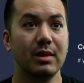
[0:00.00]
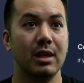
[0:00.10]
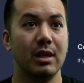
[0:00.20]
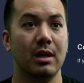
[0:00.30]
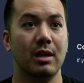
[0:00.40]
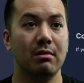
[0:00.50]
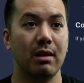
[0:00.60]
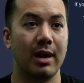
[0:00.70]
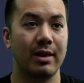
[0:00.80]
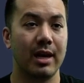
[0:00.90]

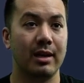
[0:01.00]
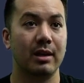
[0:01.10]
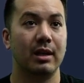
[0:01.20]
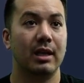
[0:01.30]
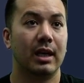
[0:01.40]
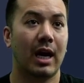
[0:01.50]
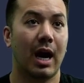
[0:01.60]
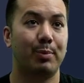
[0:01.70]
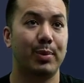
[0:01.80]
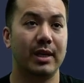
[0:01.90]
and then
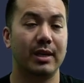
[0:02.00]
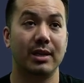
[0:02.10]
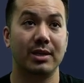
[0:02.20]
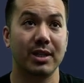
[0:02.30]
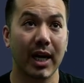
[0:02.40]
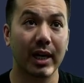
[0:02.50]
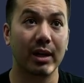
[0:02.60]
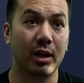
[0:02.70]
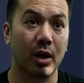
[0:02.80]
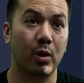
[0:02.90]
copying the second
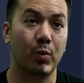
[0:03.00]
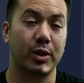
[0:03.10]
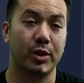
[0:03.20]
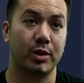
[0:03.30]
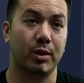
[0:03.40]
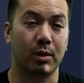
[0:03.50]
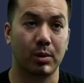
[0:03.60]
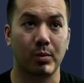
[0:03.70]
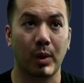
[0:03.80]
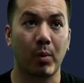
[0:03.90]
code, which is the
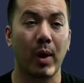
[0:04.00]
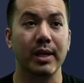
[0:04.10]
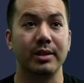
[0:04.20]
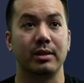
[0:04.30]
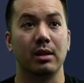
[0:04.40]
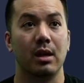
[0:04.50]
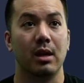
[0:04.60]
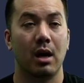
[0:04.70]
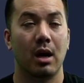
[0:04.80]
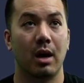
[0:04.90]
request.
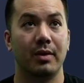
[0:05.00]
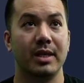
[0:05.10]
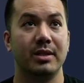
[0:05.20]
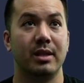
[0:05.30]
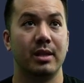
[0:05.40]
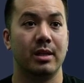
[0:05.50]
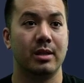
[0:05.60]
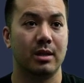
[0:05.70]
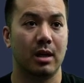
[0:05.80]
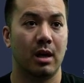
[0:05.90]
This
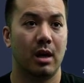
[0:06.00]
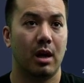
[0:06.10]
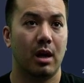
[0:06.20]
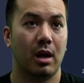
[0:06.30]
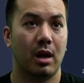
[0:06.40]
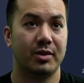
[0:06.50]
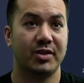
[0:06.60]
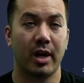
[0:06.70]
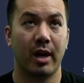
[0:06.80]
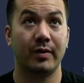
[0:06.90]
is
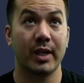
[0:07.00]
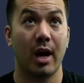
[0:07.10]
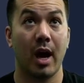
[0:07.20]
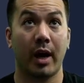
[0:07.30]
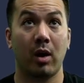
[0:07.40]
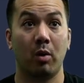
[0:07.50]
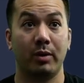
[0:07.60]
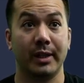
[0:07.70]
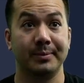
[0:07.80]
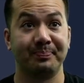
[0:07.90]
saved. I called
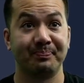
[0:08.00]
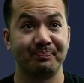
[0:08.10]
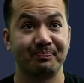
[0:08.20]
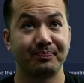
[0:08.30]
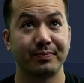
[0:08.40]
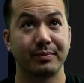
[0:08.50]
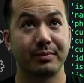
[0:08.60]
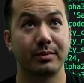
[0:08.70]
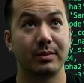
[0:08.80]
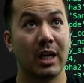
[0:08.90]
it
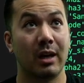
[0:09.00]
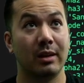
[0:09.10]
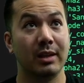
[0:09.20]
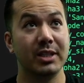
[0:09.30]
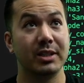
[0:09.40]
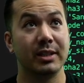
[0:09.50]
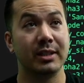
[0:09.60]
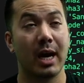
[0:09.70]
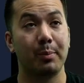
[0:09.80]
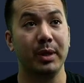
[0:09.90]

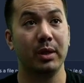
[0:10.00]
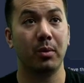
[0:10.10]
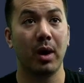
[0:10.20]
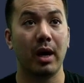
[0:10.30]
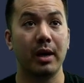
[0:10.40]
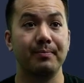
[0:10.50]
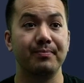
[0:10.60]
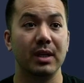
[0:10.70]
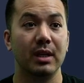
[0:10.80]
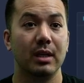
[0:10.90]
list.py,
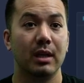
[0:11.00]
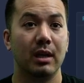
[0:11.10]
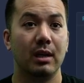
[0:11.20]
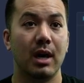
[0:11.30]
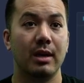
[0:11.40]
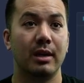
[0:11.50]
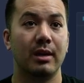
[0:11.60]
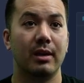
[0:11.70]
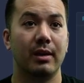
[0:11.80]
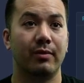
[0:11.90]
and then
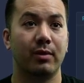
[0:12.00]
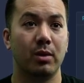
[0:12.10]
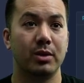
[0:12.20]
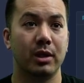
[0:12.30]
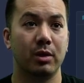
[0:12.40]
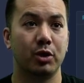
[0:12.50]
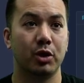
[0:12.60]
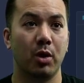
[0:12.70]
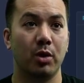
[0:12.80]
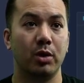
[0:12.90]
of course it'll
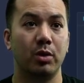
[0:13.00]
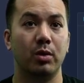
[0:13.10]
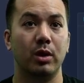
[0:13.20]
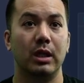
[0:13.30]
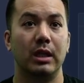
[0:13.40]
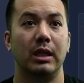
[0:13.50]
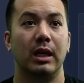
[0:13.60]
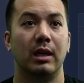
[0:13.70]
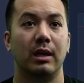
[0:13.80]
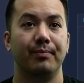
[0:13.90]
show you,
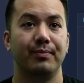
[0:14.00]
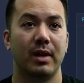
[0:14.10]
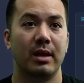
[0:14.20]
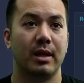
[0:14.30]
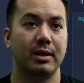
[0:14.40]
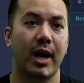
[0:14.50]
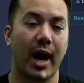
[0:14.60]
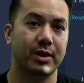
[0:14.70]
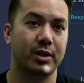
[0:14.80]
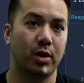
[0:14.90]
and then to
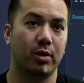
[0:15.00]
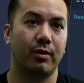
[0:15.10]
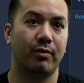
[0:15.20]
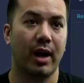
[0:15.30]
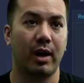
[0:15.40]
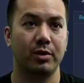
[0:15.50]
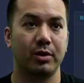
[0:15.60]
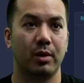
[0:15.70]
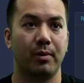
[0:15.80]
execute the file. So